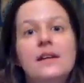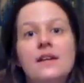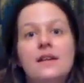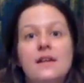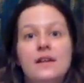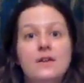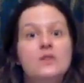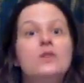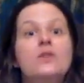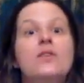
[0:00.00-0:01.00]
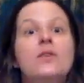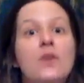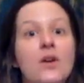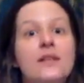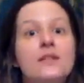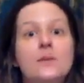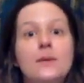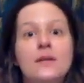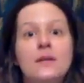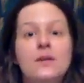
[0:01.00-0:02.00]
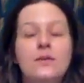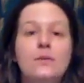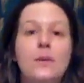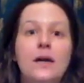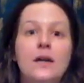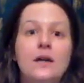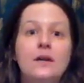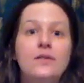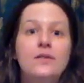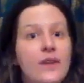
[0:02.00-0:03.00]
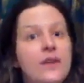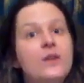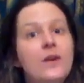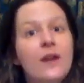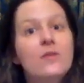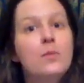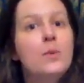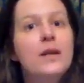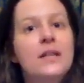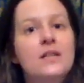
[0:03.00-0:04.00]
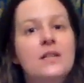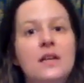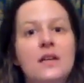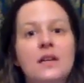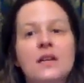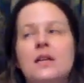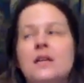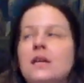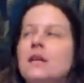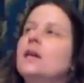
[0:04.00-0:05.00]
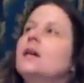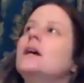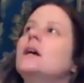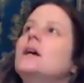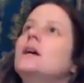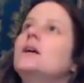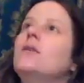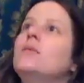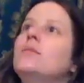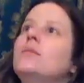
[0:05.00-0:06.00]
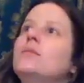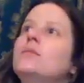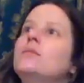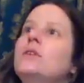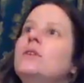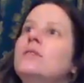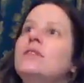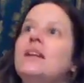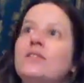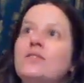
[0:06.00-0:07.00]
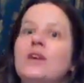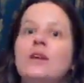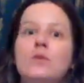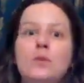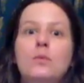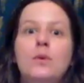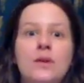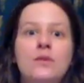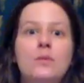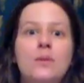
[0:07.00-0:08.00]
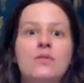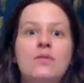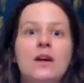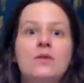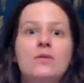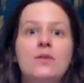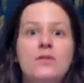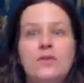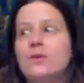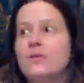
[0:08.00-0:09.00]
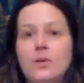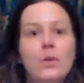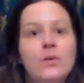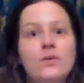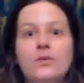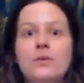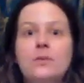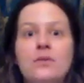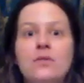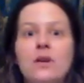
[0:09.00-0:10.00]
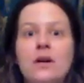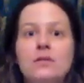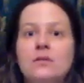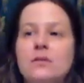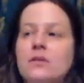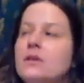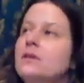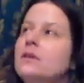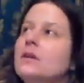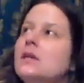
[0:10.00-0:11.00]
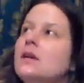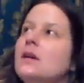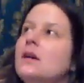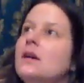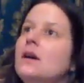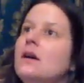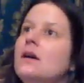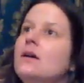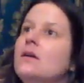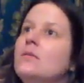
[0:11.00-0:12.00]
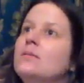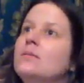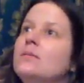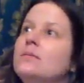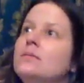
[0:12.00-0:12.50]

You know, you do feel lighter when you lose weight, so then you have more energy. You know, it's less strain on your body to move around, therefore it wants to move around, you know.